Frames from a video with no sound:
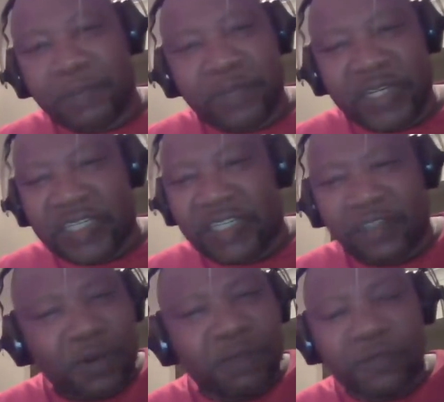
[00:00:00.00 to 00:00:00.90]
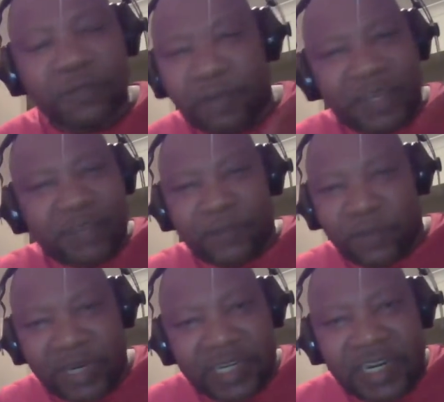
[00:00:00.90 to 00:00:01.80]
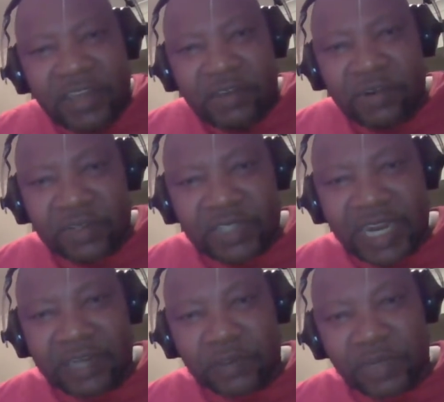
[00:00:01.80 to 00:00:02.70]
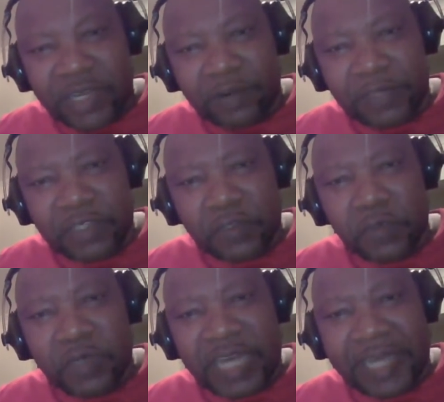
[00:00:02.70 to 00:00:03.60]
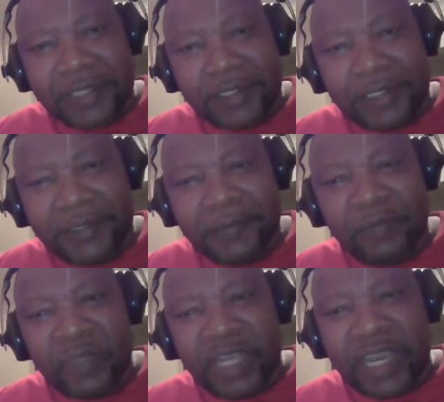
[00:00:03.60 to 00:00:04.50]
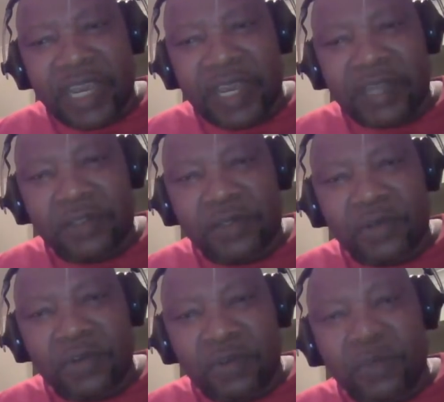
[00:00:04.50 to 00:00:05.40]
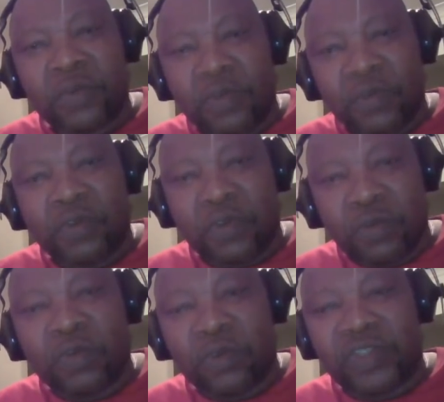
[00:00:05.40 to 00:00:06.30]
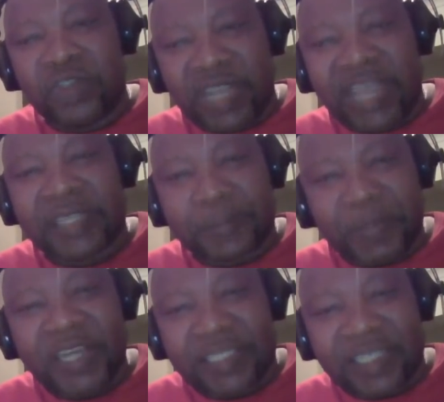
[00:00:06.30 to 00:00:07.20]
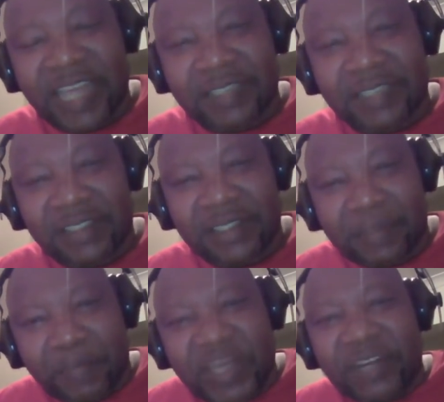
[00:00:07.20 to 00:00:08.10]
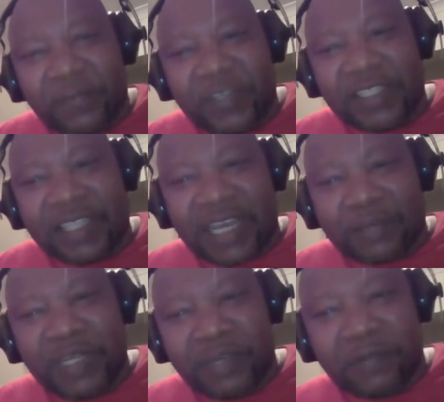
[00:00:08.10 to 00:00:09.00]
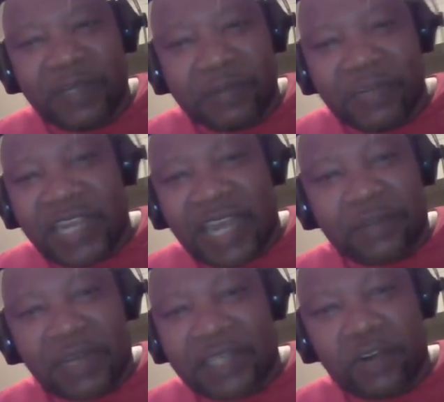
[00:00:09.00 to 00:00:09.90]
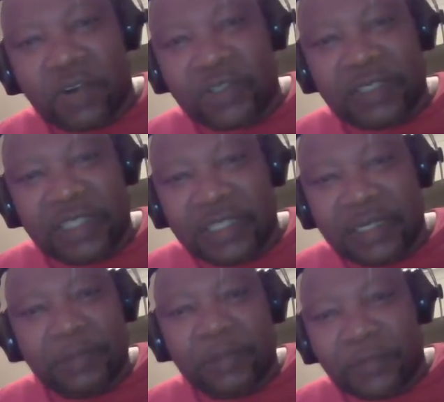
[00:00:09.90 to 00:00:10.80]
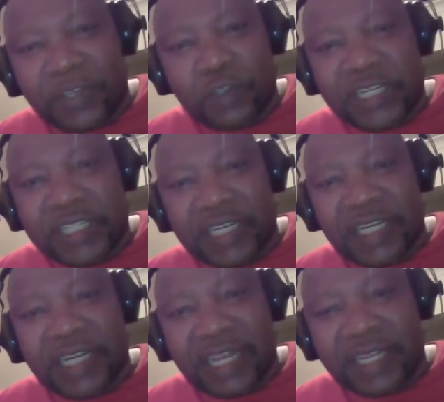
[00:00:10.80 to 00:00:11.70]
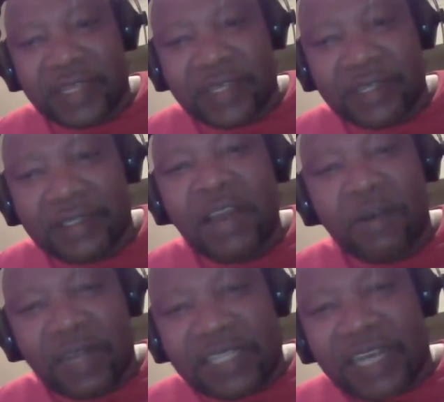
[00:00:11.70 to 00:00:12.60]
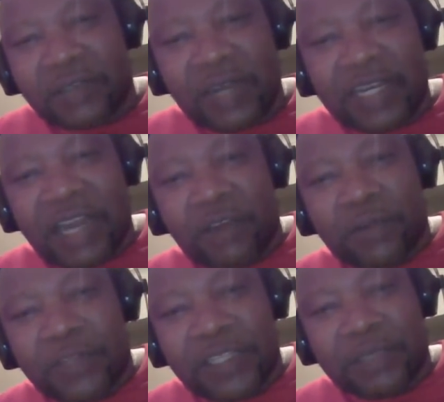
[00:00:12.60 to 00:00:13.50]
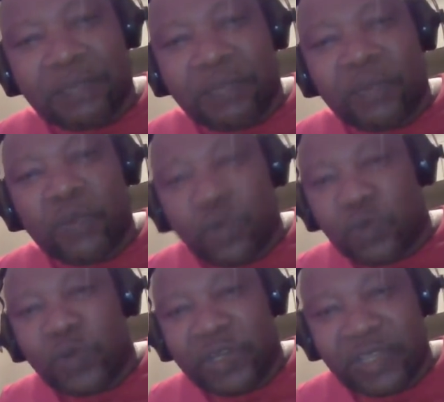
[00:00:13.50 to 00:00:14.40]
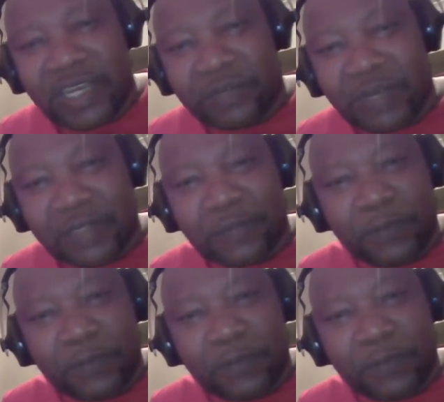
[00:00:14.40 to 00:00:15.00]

the British, from everyone, trying to help this new country. So you would expect that the benefits that we actually got in terms of education and other things was actually out of this goodwill that was